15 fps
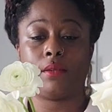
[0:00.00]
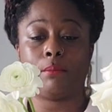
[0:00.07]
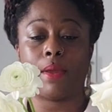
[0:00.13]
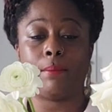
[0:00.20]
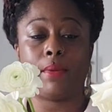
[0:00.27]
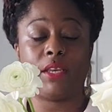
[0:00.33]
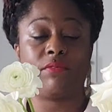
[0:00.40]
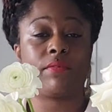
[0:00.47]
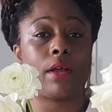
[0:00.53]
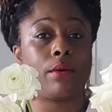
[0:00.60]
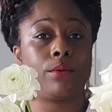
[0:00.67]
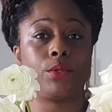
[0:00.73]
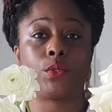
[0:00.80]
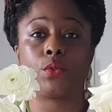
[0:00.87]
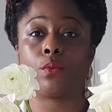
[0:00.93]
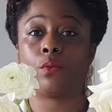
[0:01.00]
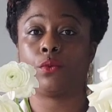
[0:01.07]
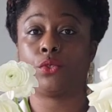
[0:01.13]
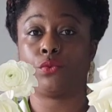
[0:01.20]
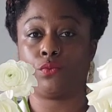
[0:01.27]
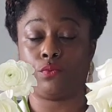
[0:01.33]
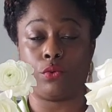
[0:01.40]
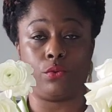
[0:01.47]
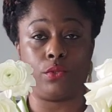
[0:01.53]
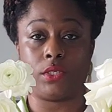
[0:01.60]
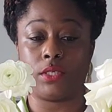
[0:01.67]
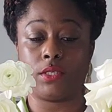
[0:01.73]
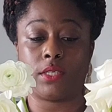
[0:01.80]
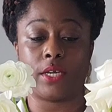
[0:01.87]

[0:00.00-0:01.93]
My main flowers was roses,